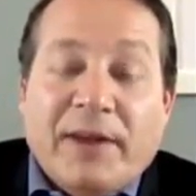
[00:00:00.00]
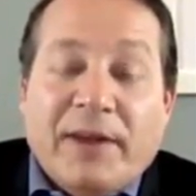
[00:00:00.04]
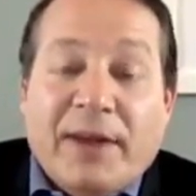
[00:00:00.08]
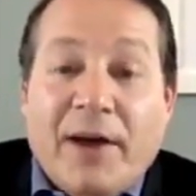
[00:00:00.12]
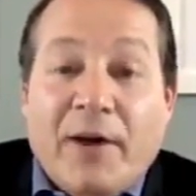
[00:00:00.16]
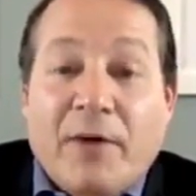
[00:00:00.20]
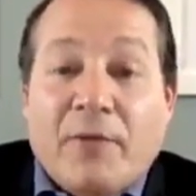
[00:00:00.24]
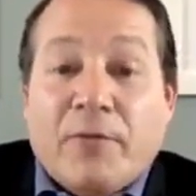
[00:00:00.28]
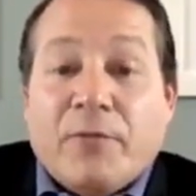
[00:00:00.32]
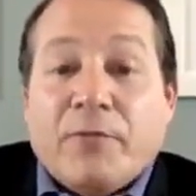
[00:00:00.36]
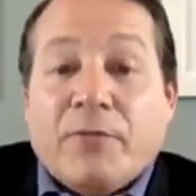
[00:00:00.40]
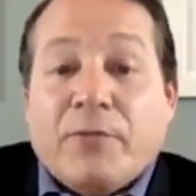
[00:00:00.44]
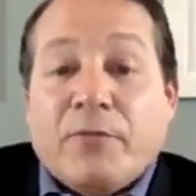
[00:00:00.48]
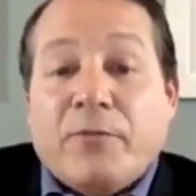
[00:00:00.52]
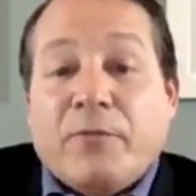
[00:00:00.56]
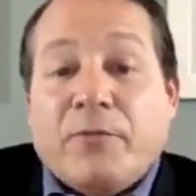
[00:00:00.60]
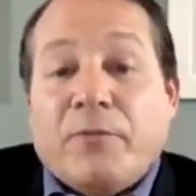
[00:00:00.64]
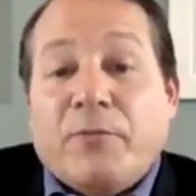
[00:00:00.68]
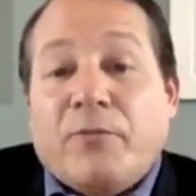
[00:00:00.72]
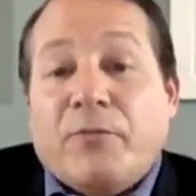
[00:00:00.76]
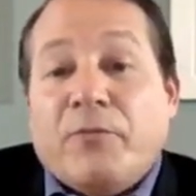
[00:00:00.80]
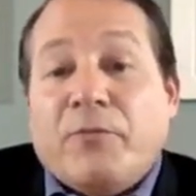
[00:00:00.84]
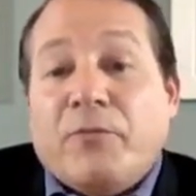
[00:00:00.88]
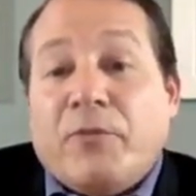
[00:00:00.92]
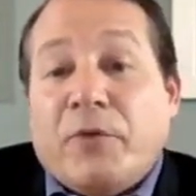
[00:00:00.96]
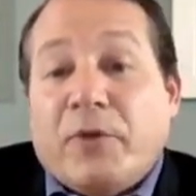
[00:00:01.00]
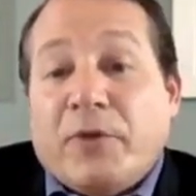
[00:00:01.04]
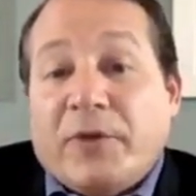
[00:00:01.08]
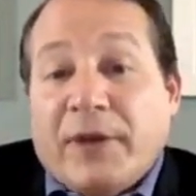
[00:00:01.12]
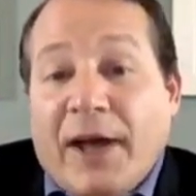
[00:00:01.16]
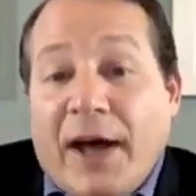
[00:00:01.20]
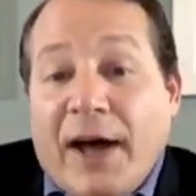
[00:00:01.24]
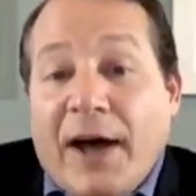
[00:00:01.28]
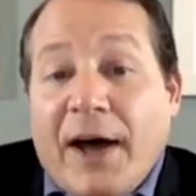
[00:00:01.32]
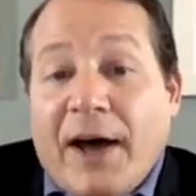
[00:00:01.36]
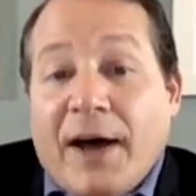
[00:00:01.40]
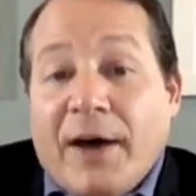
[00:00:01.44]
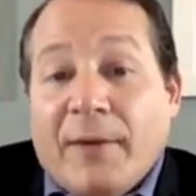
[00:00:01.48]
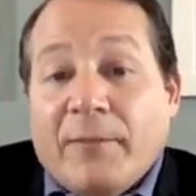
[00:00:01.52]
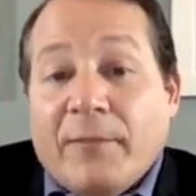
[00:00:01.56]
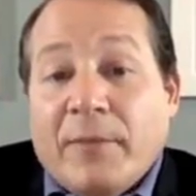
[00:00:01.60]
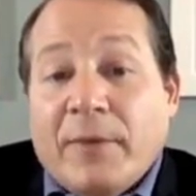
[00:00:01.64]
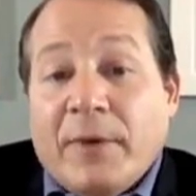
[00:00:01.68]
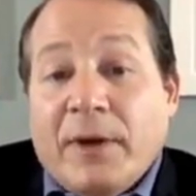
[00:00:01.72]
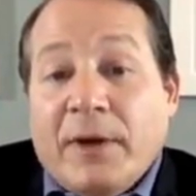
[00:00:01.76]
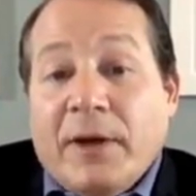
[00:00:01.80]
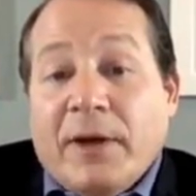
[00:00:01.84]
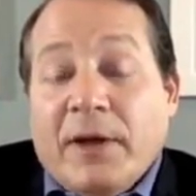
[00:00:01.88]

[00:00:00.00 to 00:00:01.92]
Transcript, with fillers: Now, for Tom,